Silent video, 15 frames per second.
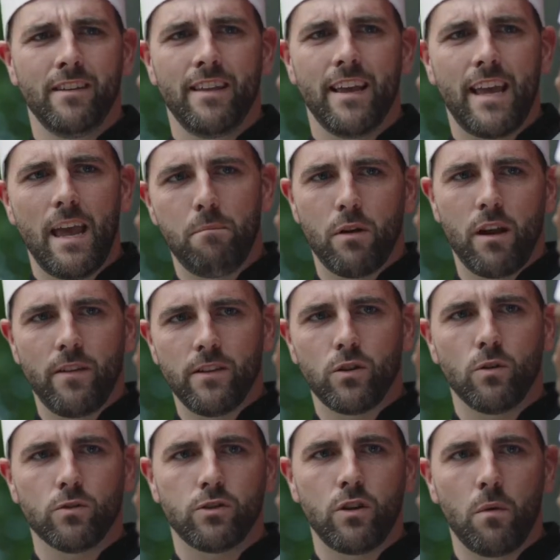They can't put on this
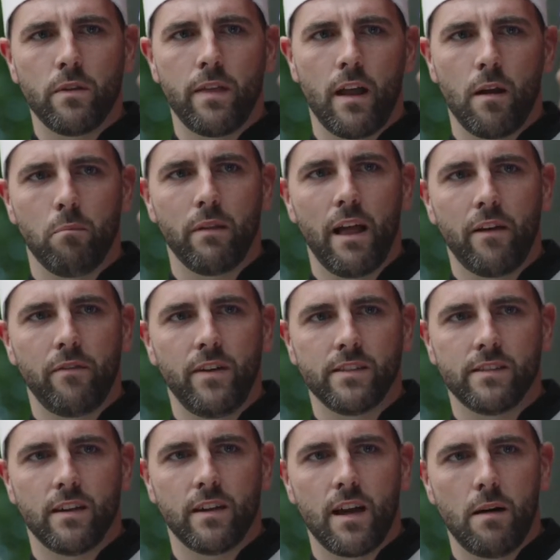whole show without a
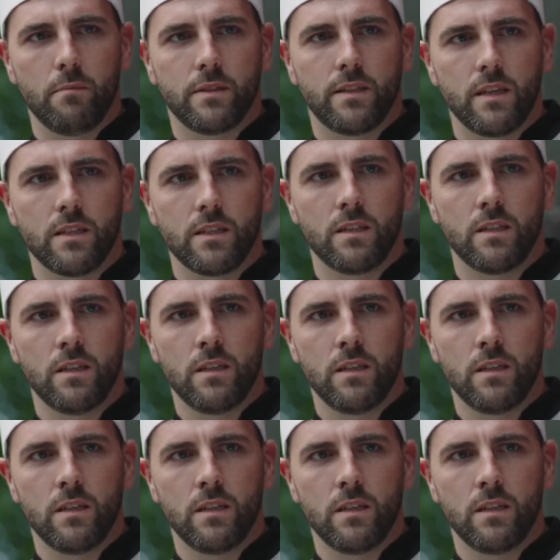blackface in the competition.